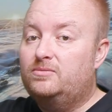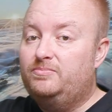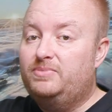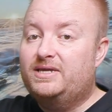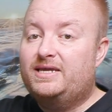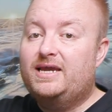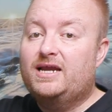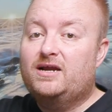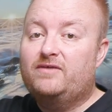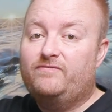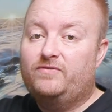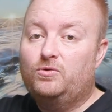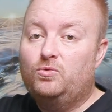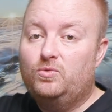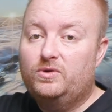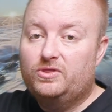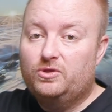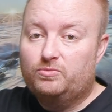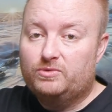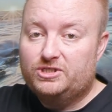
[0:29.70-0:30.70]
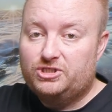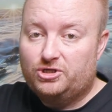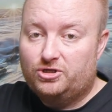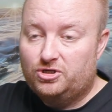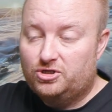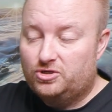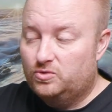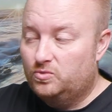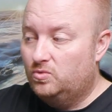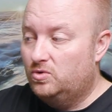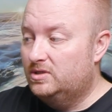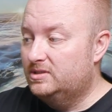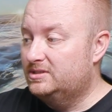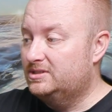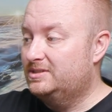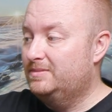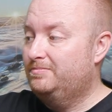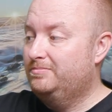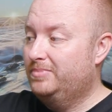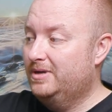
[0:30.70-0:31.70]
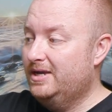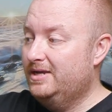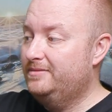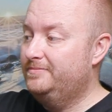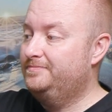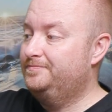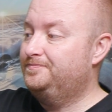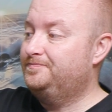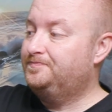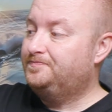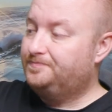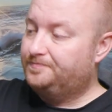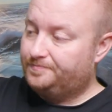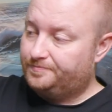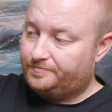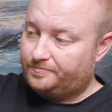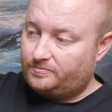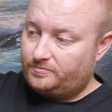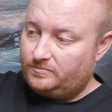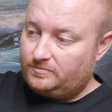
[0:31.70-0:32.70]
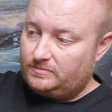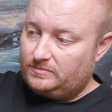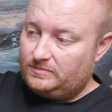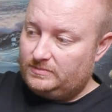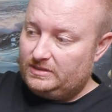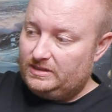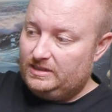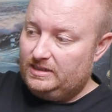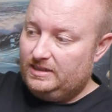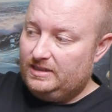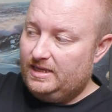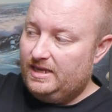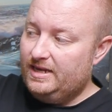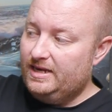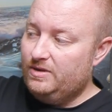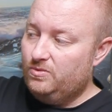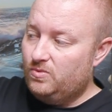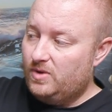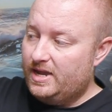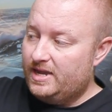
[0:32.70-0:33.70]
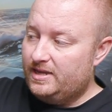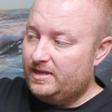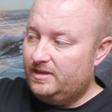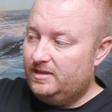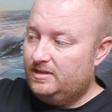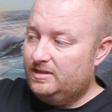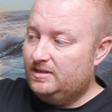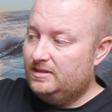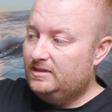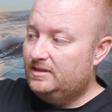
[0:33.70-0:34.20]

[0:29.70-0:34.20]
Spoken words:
Be careful with the return ones. But anyway,